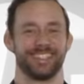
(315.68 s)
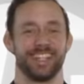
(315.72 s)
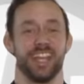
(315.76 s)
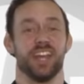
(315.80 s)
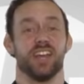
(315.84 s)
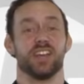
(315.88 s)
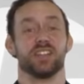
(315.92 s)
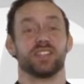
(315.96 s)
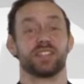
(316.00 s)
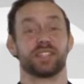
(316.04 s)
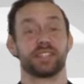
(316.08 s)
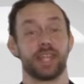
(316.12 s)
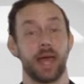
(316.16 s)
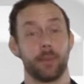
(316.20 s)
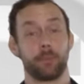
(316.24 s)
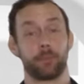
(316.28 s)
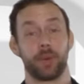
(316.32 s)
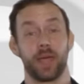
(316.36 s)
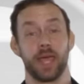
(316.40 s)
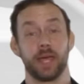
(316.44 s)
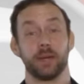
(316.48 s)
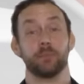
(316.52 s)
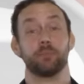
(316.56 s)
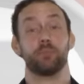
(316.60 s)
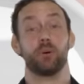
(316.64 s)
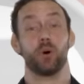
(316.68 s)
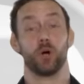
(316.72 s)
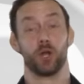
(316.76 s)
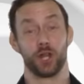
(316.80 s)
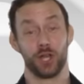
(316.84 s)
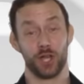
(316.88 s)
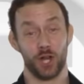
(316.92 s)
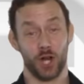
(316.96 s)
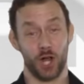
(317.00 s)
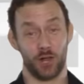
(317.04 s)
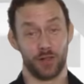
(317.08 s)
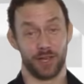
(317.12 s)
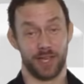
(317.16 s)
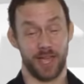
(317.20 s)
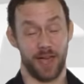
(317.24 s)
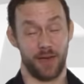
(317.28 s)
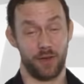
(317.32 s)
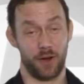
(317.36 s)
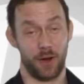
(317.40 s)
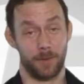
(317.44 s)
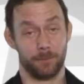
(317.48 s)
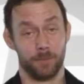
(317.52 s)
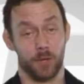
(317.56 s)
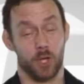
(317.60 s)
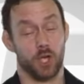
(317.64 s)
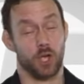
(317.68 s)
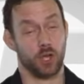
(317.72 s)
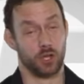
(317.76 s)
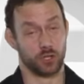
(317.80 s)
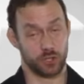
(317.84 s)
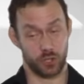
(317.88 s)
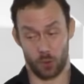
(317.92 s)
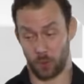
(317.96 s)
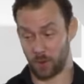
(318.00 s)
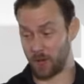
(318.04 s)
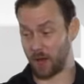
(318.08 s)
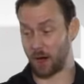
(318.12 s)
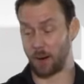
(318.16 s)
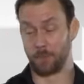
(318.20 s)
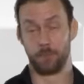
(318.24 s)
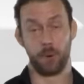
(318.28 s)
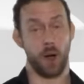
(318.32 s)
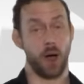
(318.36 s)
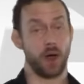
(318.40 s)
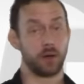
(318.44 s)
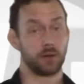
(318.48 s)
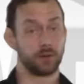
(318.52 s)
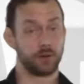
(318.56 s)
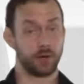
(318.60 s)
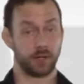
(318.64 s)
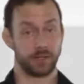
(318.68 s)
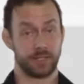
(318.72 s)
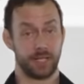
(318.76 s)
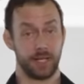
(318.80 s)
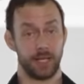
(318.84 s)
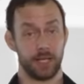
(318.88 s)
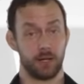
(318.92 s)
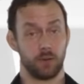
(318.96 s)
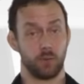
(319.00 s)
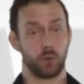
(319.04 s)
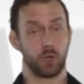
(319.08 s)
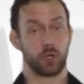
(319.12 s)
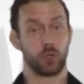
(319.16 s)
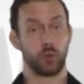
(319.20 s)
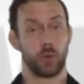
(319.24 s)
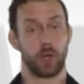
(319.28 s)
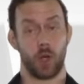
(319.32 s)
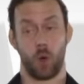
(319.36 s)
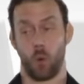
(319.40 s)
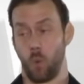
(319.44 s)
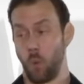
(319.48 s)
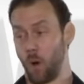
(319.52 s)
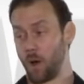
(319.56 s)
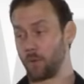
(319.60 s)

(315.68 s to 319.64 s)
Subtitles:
Step 8, putting it all together. So we got our bottle and our tin, we're doing a one